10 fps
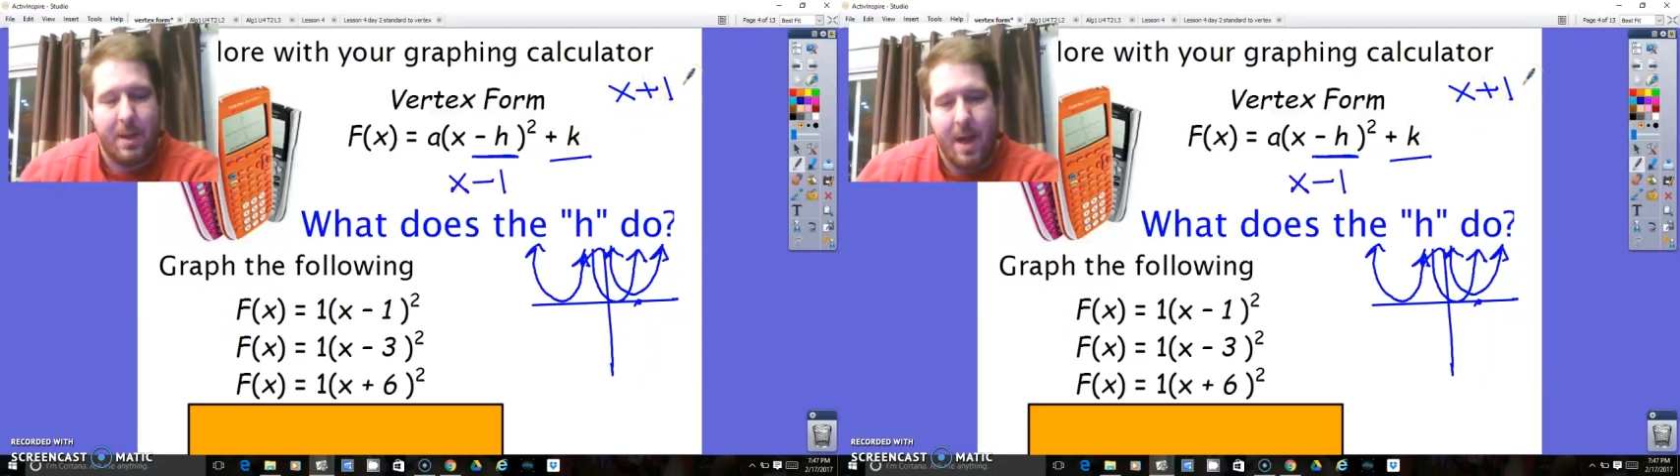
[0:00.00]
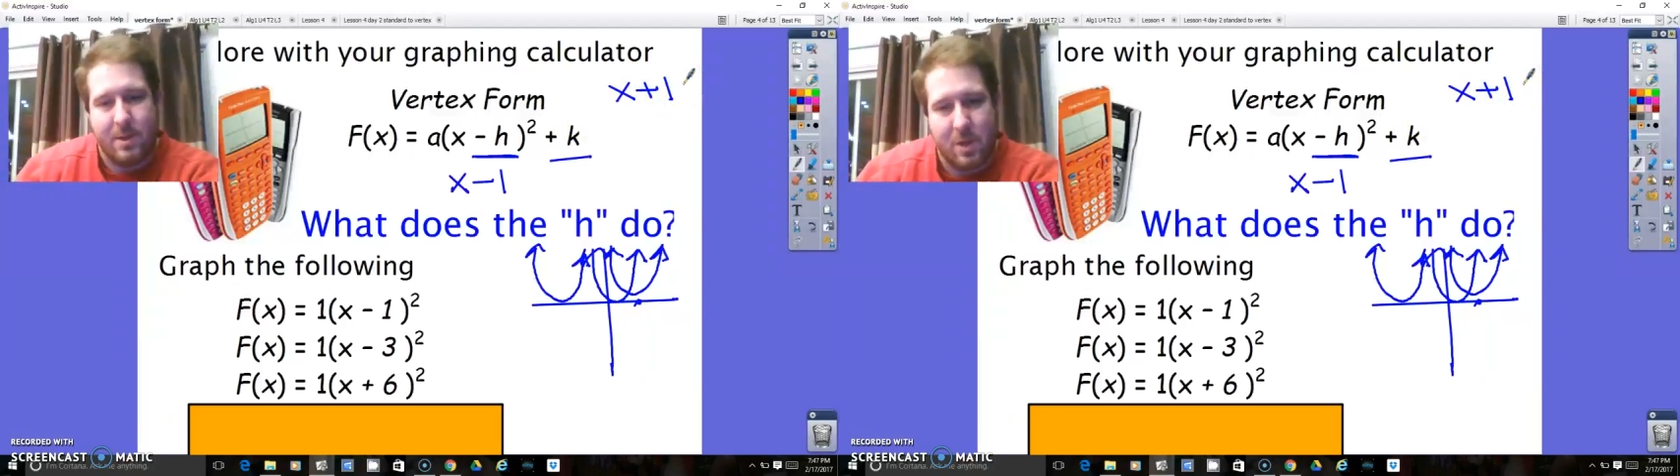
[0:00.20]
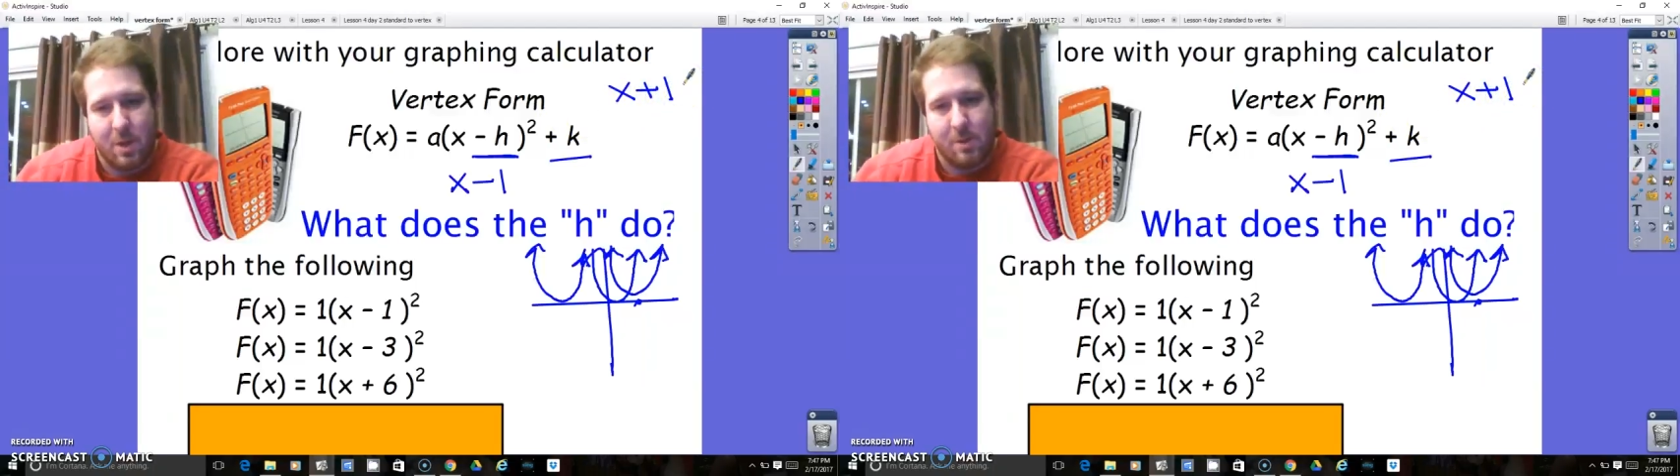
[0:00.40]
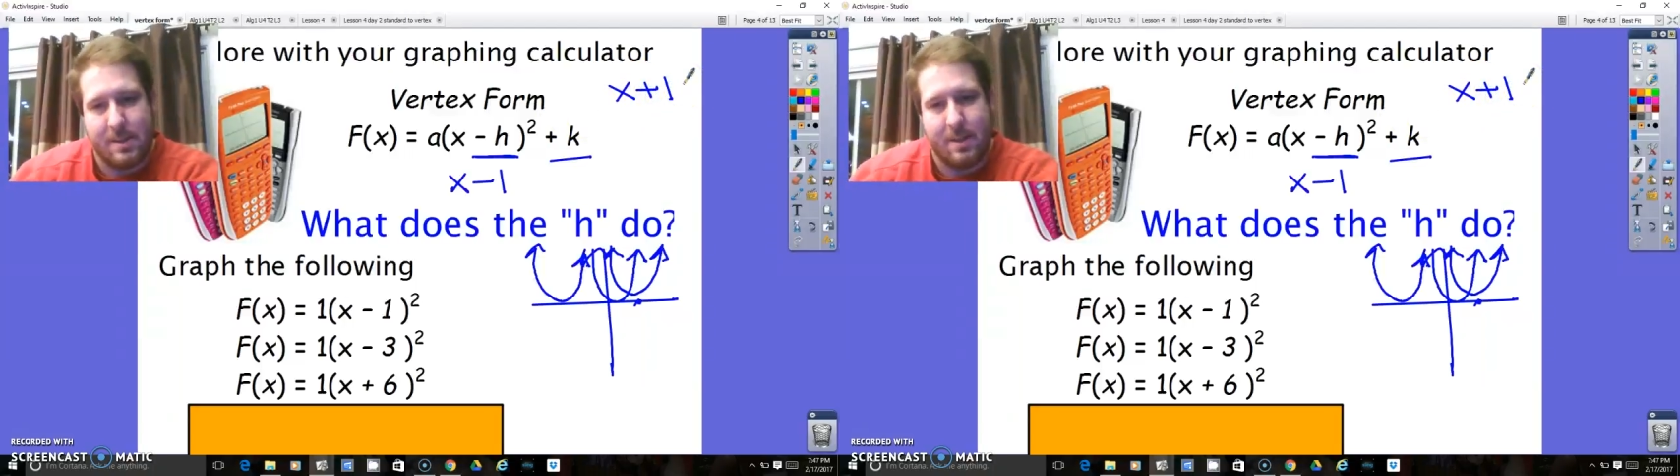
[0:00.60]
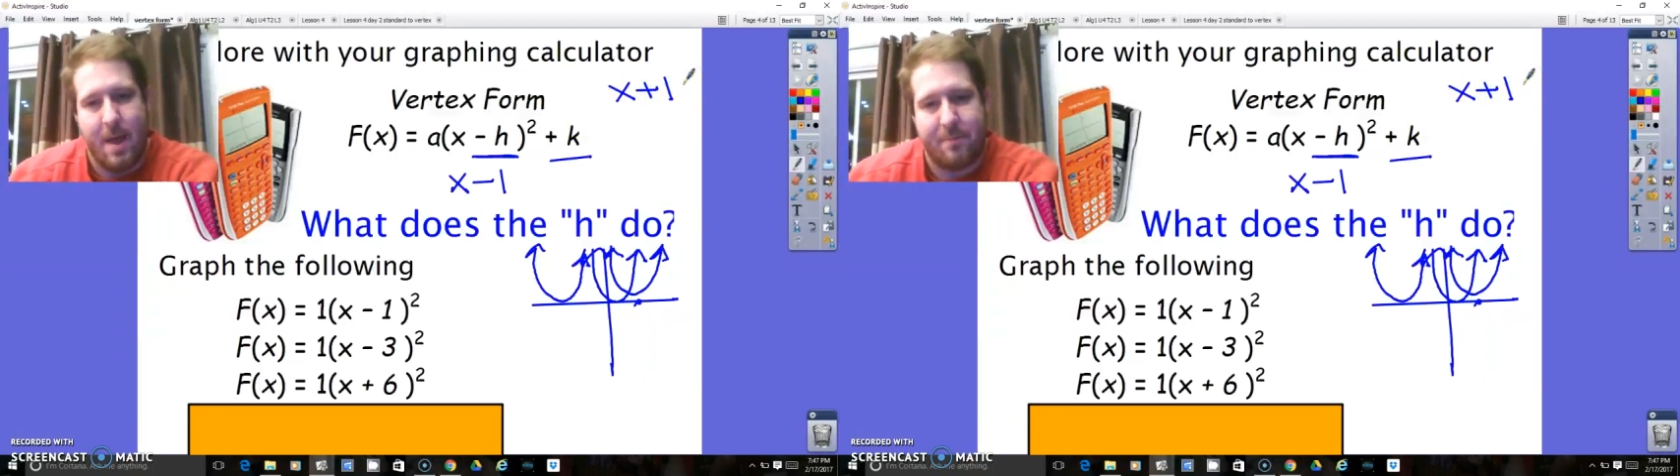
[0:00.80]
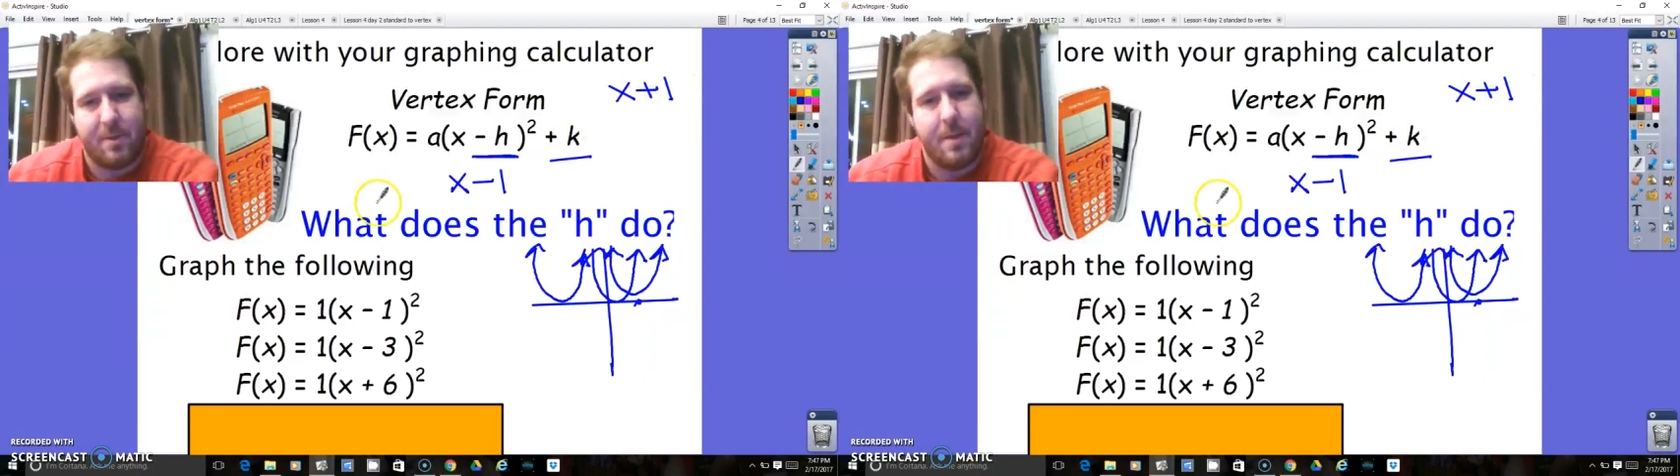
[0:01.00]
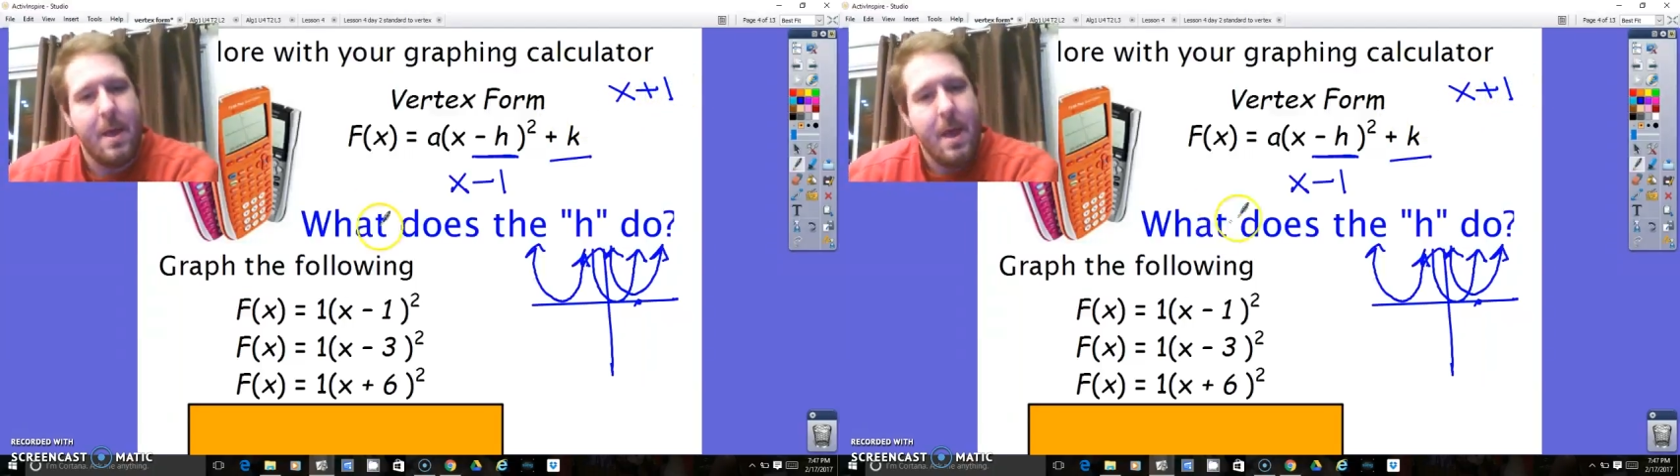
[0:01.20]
but it actually goes to the left.